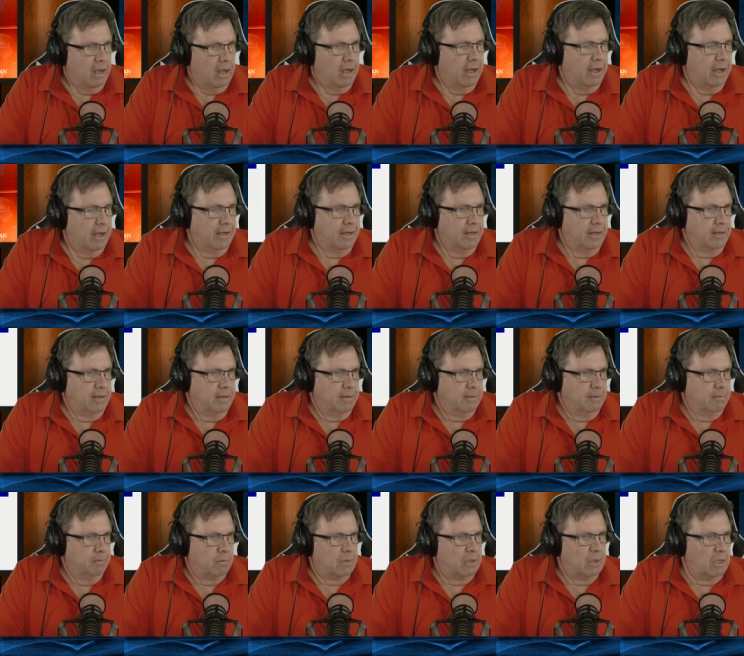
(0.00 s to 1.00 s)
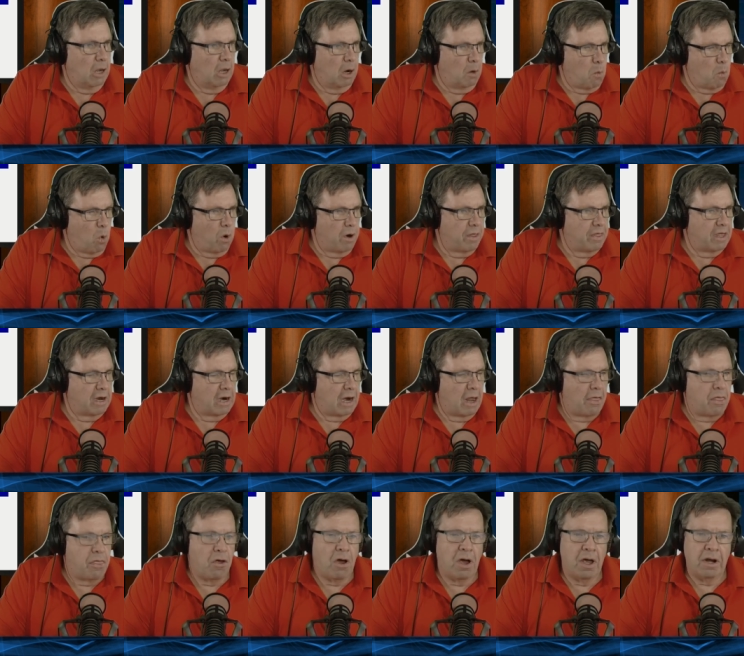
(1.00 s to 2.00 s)
A um, little more than I
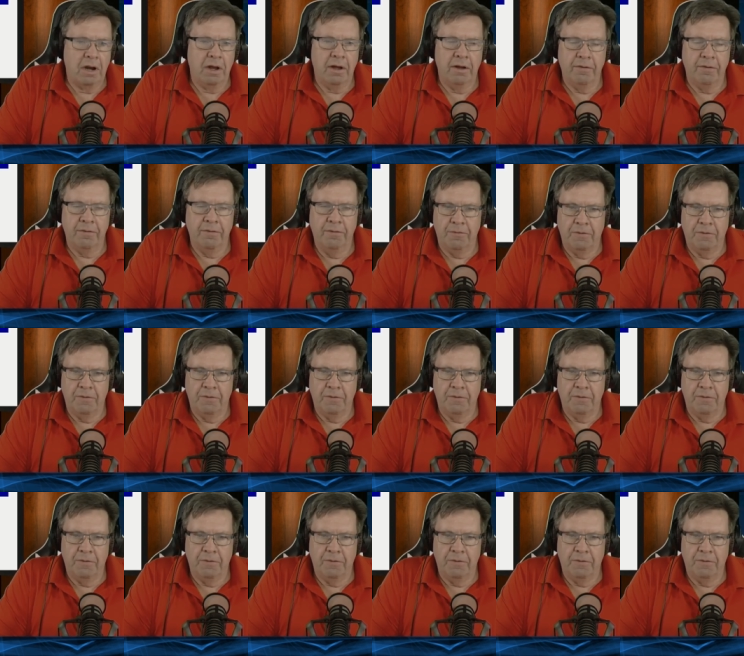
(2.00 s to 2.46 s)
thought of.